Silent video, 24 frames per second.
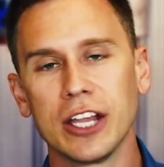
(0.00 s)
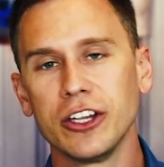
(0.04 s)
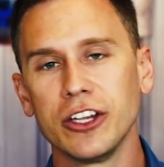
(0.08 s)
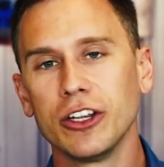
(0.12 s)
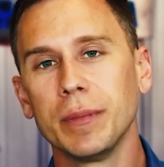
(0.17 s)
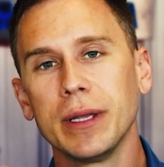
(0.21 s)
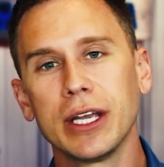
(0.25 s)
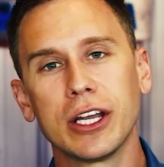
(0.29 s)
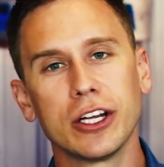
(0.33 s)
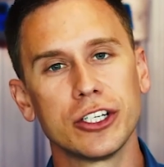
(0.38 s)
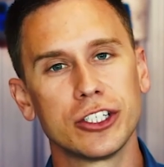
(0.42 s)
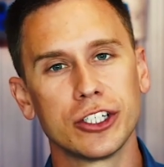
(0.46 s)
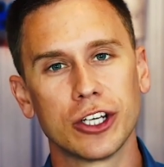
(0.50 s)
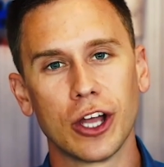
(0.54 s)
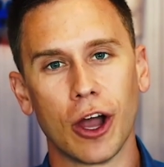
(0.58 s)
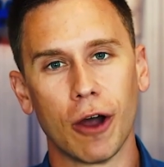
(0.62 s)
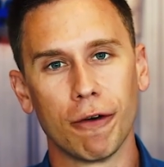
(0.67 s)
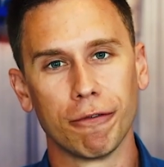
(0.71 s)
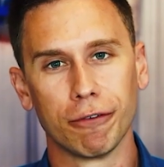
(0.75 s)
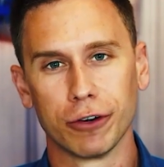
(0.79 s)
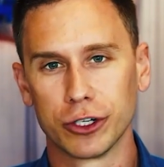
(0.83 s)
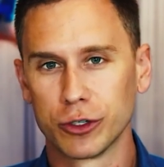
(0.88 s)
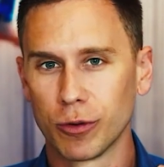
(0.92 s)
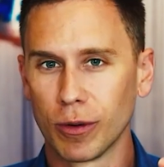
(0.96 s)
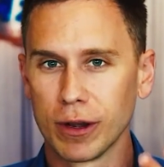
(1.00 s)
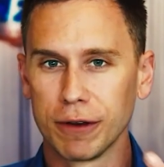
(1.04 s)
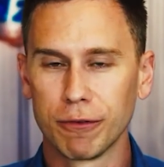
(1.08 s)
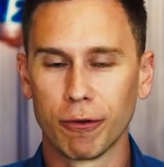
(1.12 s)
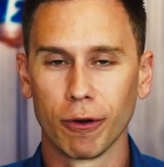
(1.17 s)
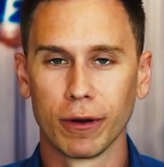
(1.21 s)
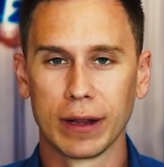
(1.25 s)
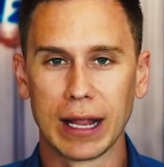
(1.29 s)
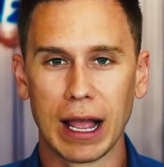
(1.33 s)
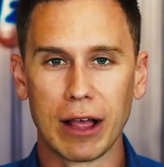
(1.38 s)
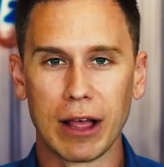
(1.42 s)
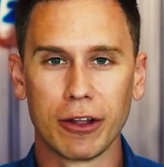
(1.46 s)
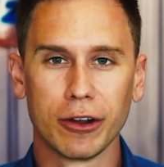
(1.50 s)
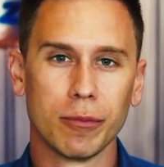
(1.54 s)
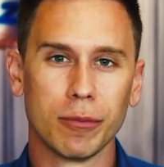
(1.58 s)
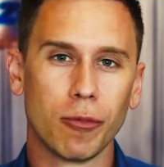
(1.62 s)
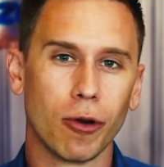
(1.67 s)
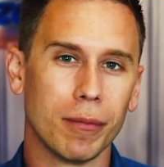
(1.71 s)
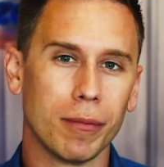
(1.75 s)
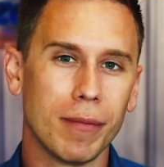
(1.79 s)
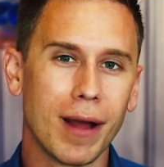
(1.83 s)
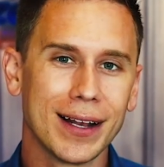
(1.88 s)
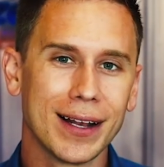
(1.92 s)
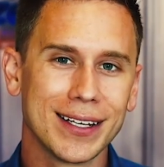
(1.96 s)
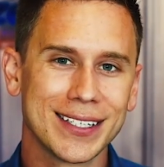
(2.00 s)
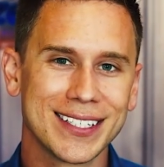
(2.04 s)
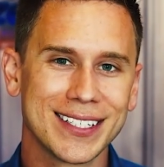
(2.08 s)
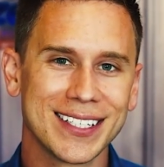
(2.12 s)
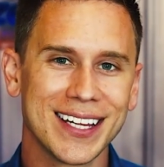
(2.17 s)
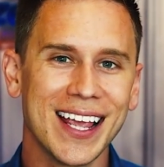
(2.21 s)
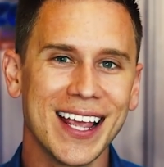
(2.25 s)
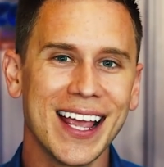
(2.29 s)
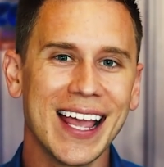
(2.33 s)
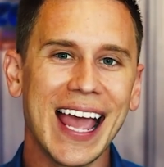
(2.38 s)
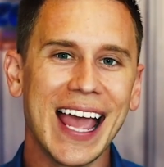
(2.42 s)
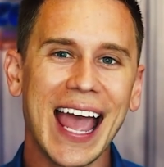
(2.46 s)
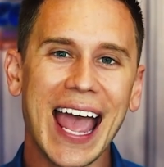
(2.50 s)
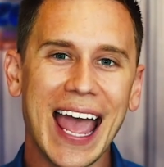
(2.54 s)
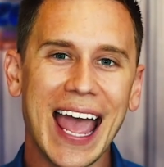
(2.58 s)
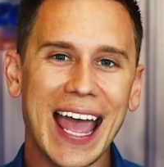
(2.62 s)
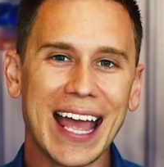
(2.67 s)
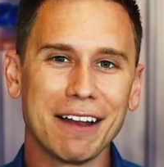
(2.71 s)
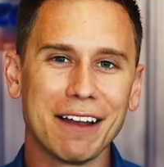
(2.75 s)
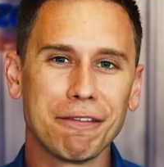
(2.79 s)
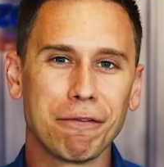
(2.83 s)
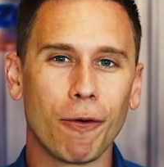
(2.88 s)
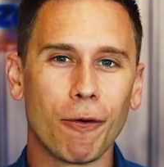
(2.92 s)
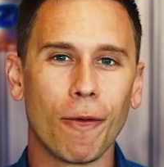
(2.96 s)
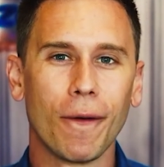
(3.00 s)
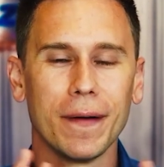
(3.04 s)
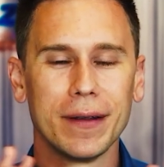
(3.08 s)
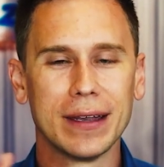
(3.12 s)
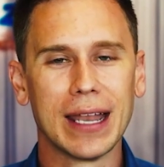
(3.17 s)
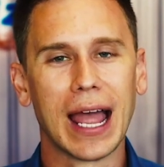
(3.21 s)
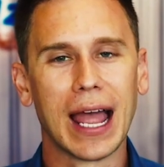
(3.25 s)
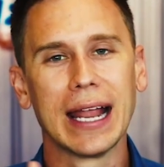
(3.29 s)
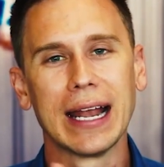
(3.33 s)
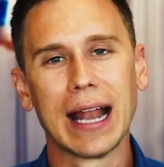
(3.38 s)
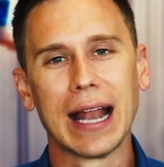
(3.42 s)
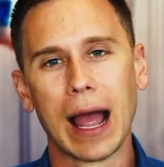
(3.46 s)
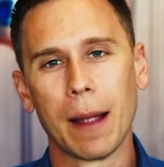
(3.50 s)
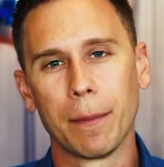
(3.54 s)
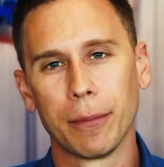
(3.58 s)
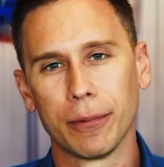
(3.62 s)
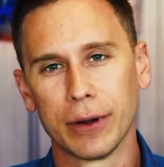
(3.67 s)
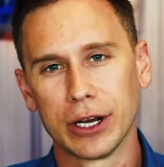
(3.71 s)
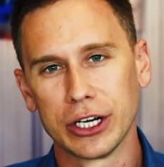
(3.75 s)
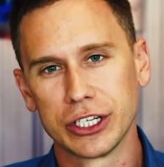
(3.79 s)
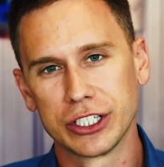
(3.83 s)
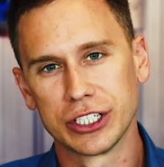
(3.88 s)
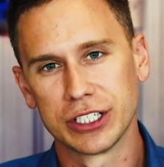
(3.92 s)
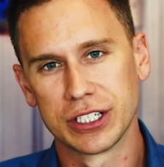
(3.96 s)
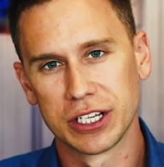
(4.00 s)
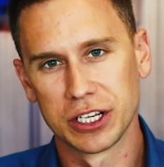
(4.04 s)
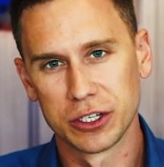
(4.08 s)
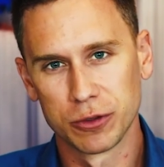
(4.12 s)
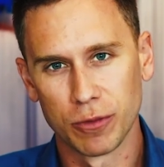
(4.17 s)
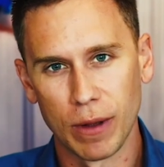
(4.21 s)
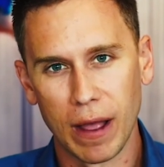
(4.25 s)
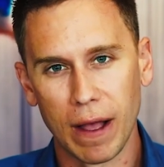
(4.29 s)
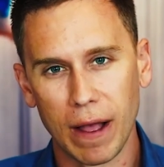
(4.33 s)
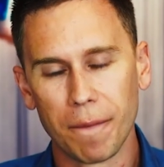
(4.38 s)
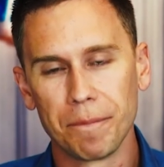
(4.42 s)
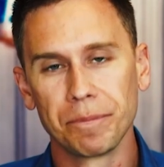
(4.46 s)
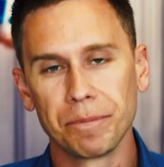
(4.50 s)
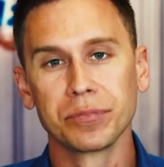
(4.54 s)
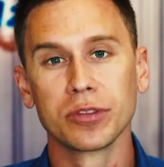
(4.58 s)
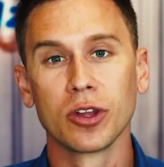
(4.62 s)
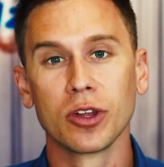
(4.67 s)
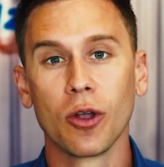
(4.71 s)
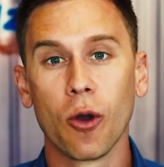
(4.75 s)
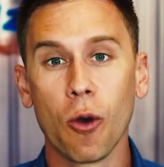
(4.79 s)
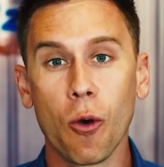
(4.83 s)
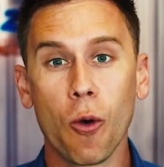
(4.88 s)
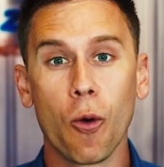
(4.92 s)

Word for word: You'll be good to go for twenty-four calendar more months and for night operations as well.